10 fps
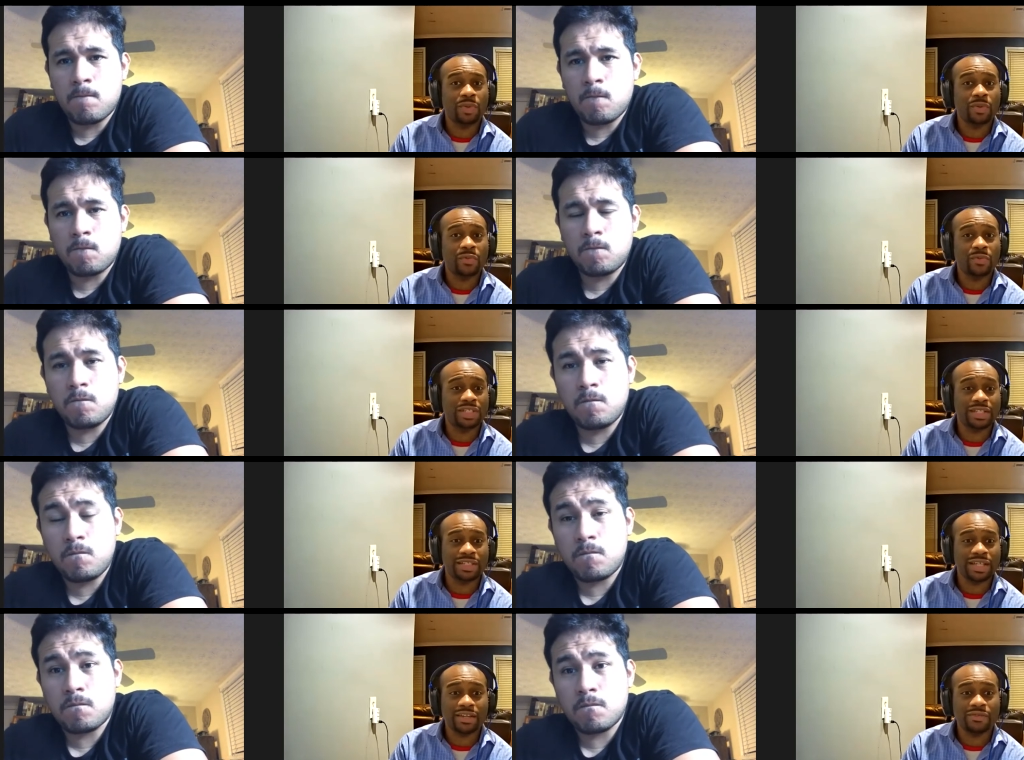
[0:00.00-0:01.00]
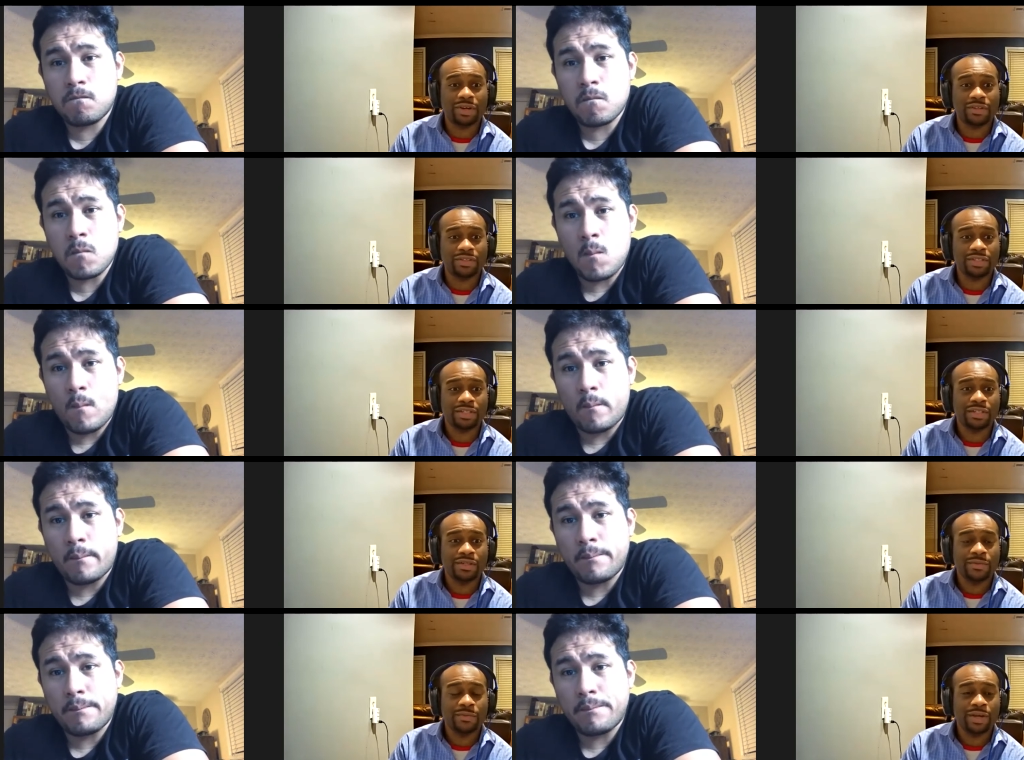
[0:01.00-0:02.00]
Speaker 1: people have been saying second round,
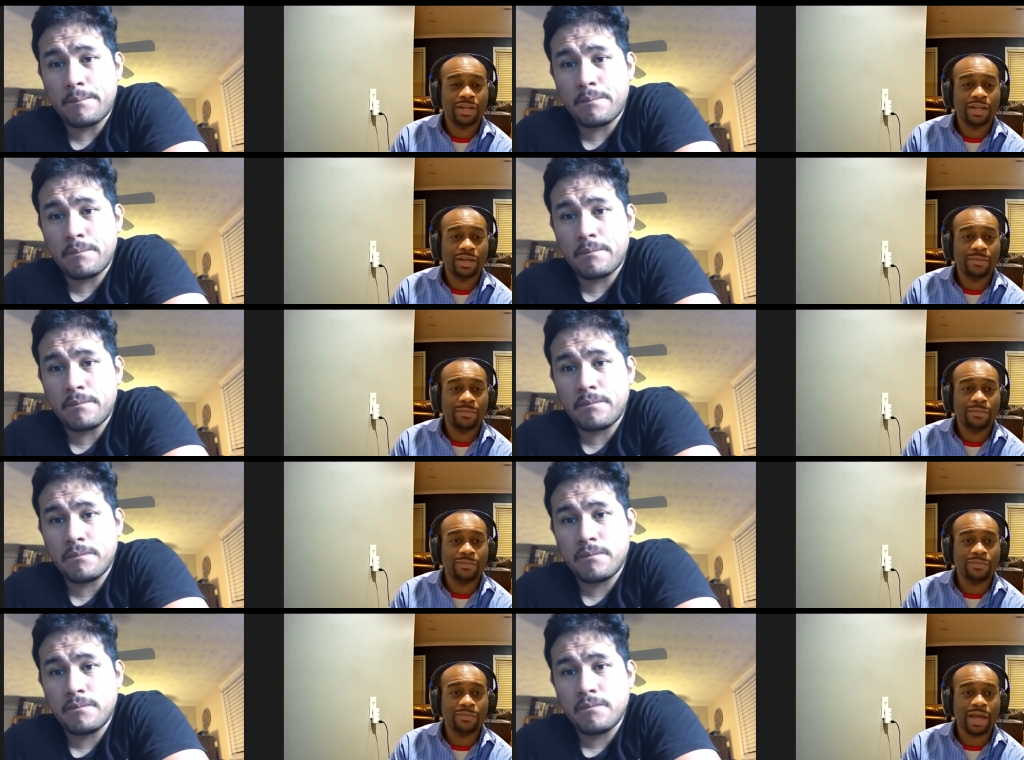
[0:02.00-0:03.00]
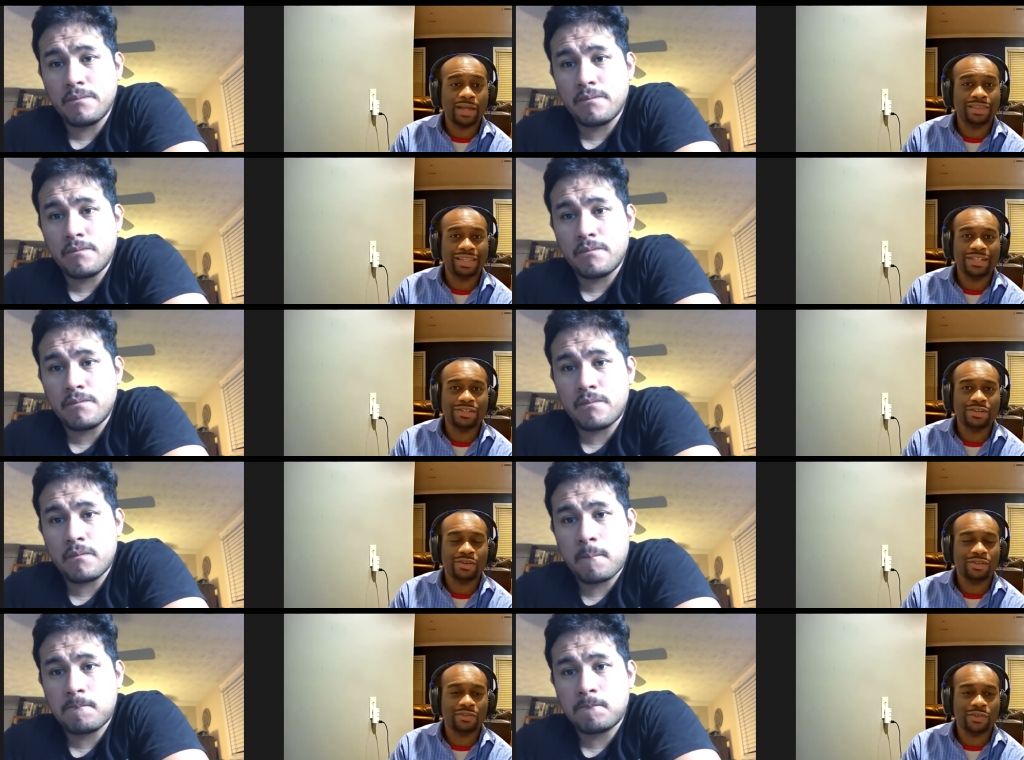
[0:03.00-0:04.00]
but um, I think he's going to
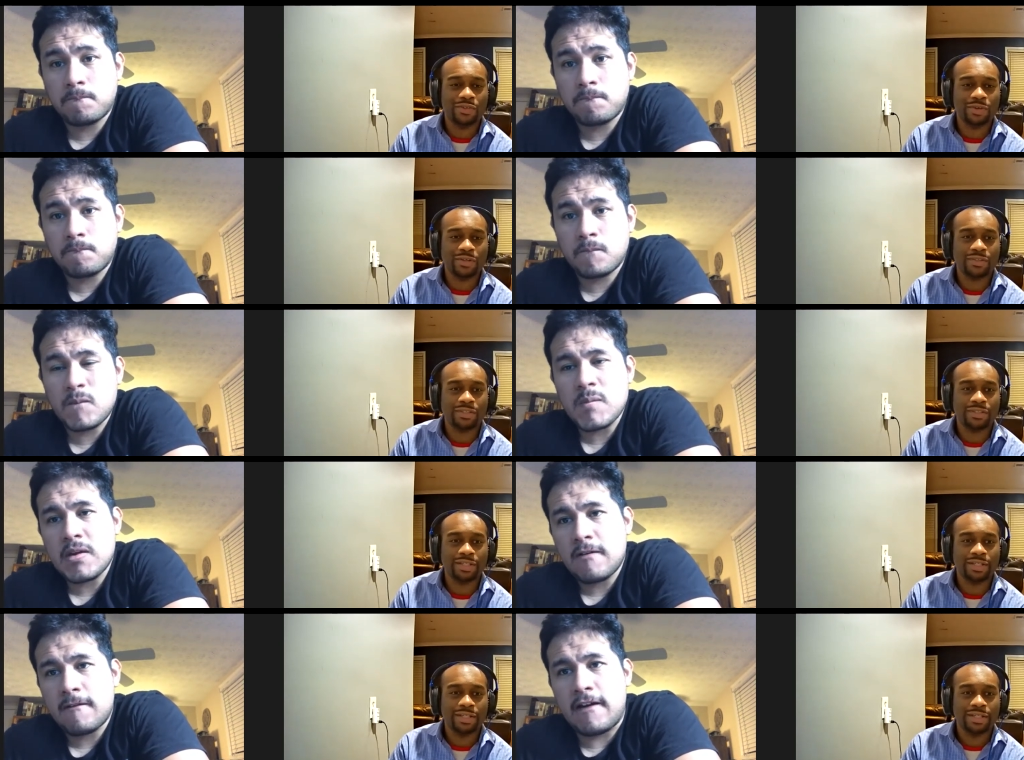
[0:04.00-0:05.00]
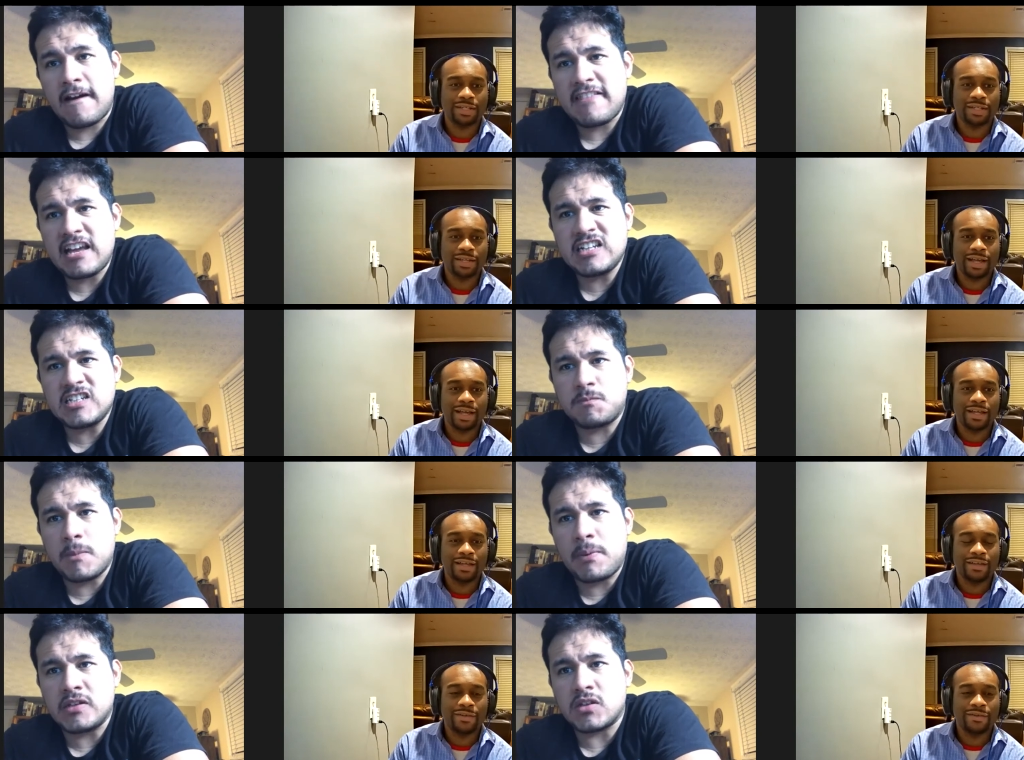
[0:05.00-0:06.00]
go in the first round.
Speaker 2: Yeah, I think it just
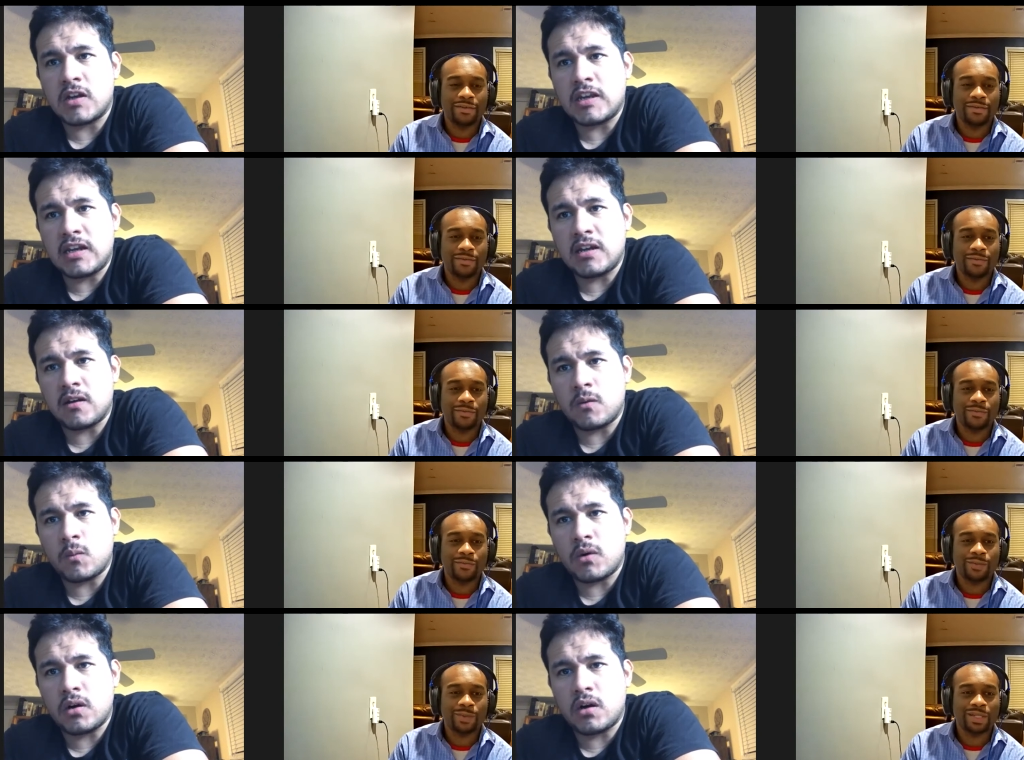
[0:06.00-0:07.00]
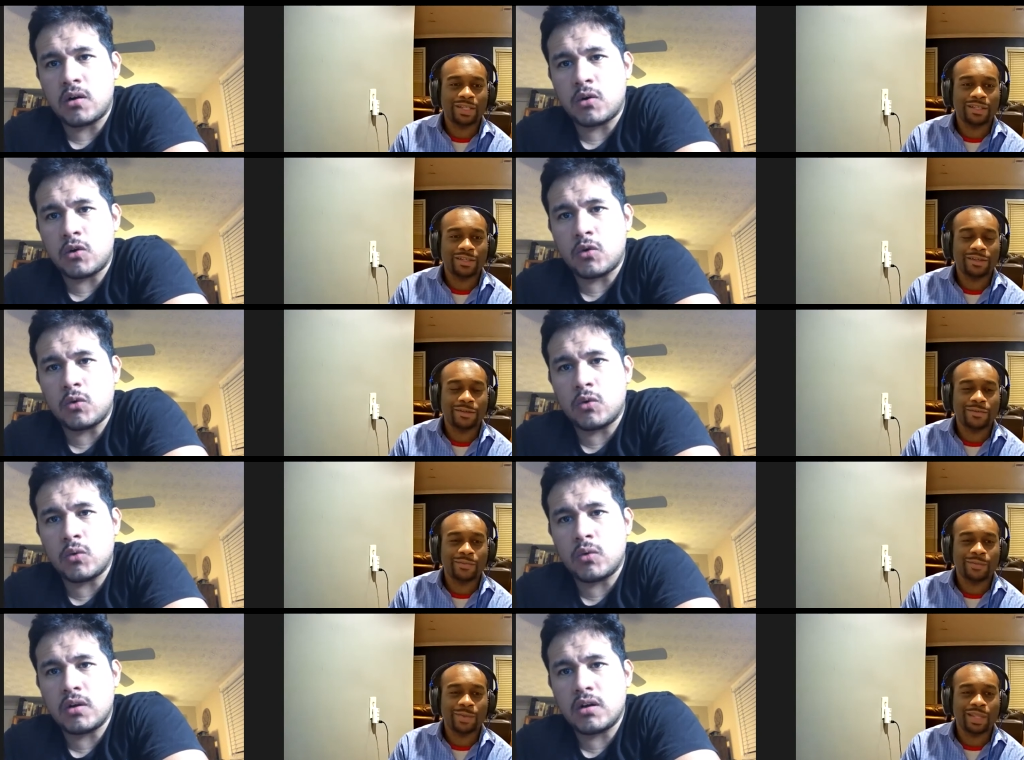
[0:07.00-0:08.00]
depends on need on uh,
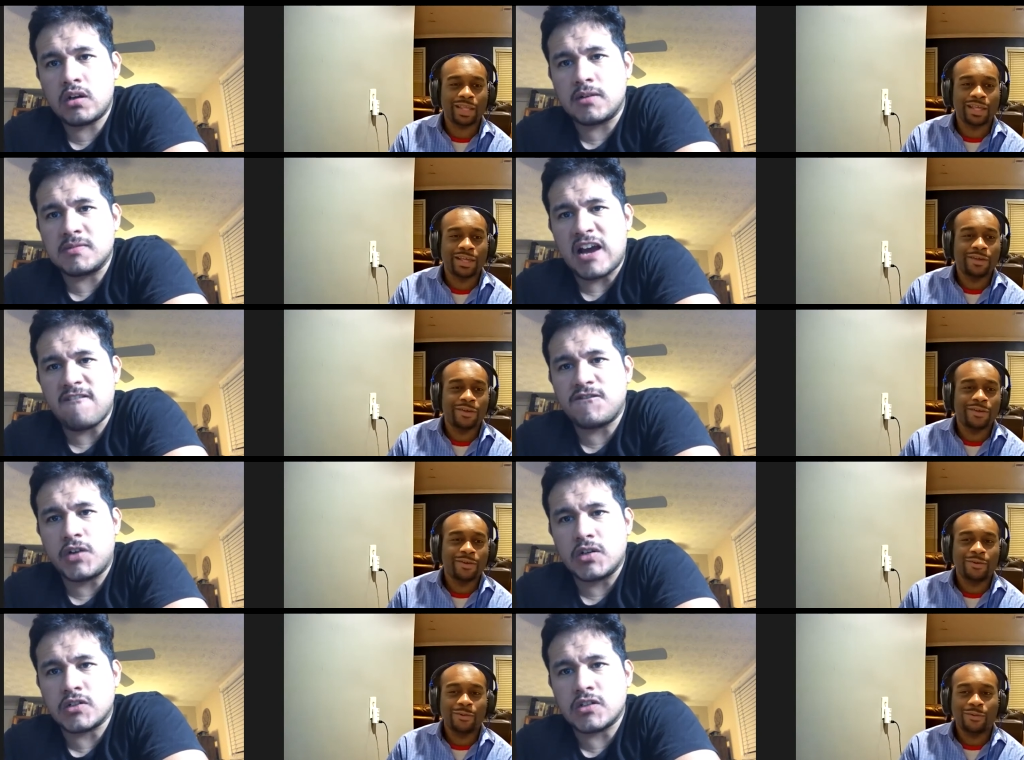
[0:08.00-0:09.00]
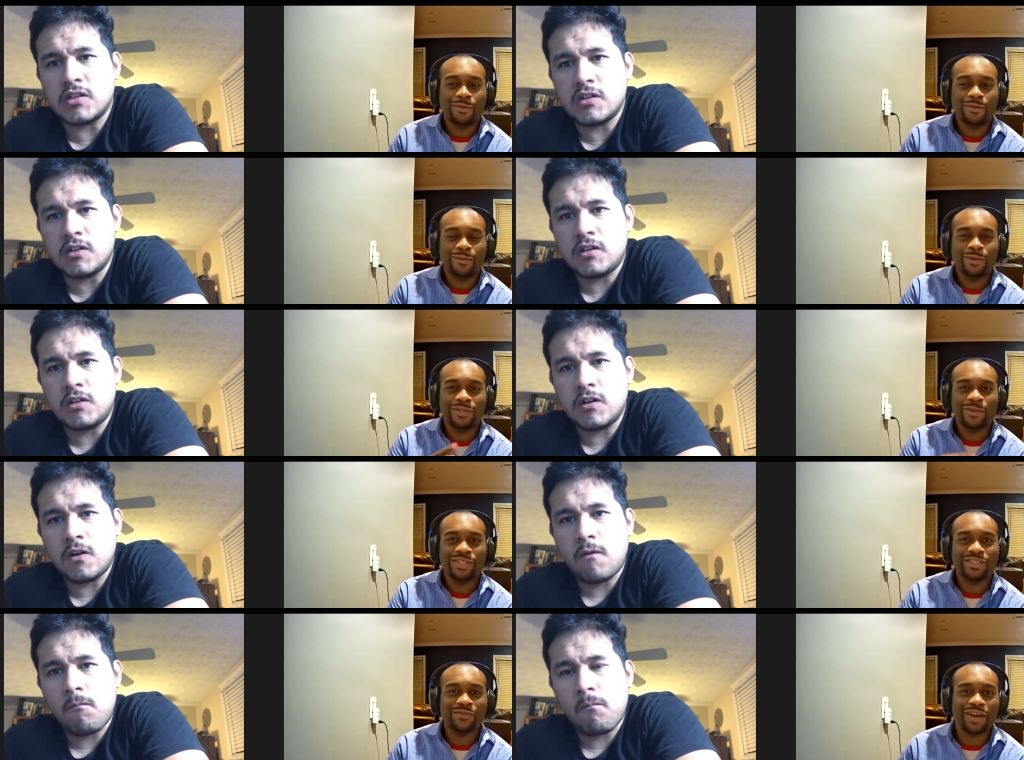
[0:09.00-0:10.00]
who comes out first.
Speaker 1: What
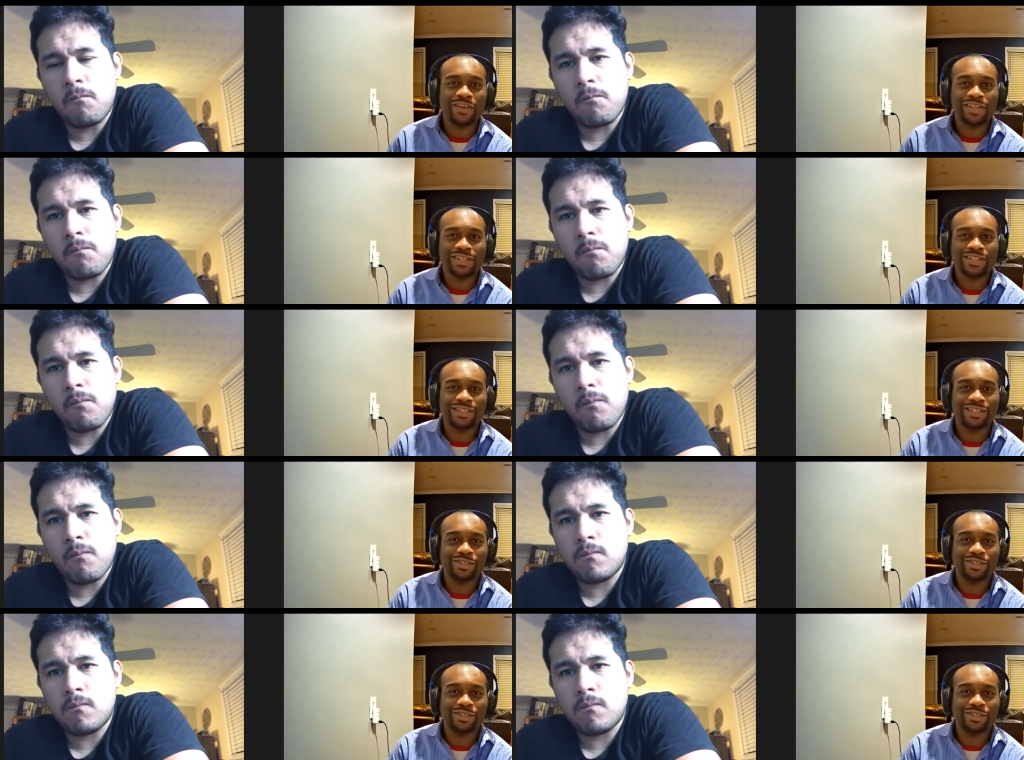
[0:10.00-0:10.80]
What's the Falcons